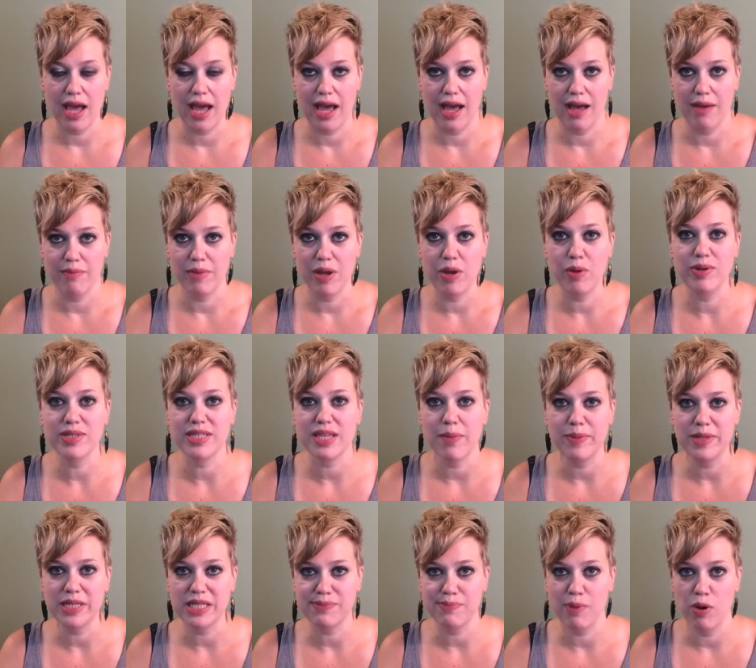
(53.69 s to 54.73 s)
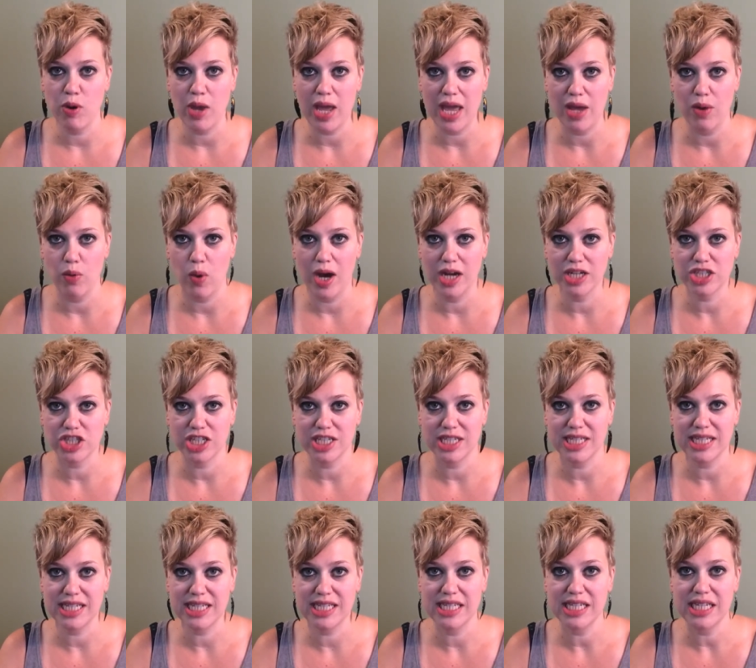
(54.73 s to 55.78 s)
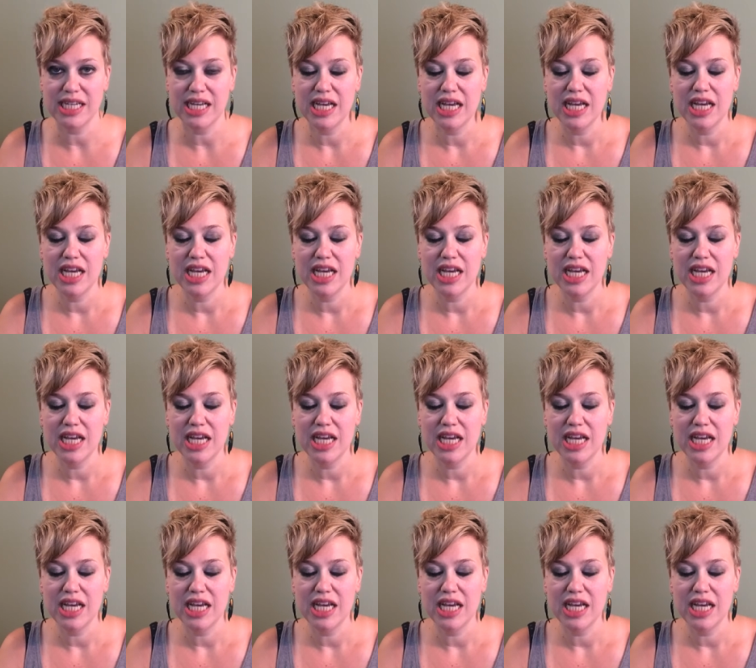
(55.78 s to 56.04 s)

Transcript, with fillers: Um, it was up in Spokane, Washington